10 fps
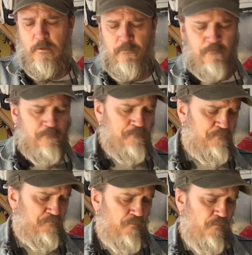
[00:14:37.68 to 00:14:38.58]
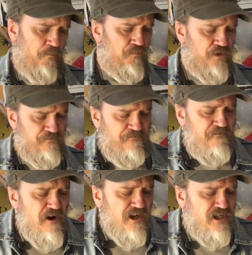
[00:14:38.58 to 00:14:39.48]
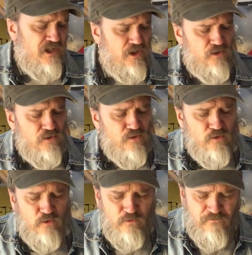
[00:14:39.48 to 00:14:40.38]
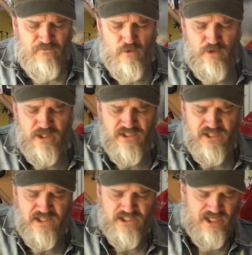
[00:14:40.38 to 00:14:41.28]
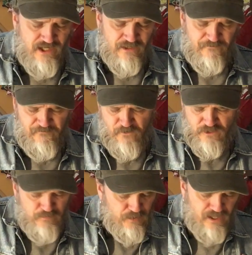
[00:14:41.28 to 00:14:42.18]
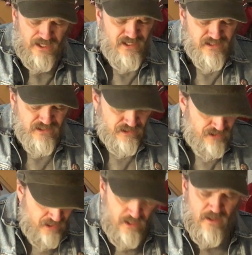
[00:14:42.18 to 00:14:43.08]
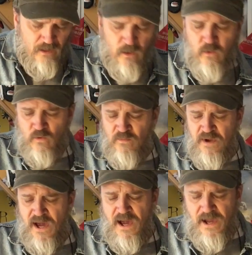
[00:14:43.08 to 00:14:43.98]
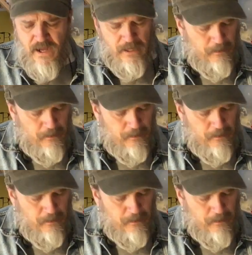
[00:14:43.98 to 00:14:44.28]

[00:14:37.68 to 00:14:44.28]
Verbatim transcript: And fuck you for existing in the first place. Who am I?